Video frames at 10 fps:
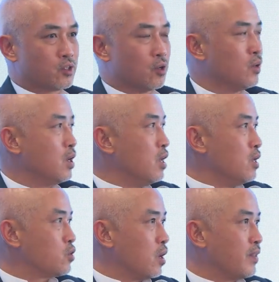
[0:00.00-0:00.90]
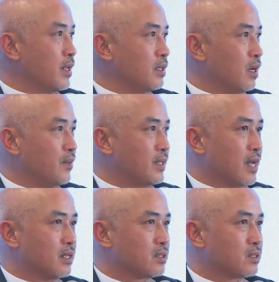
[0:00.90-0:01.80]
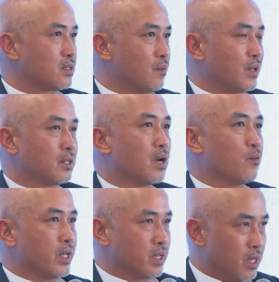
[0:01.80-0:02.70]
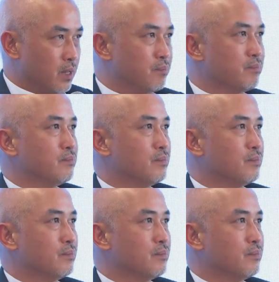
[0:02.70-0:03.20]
So I think that's something that we keep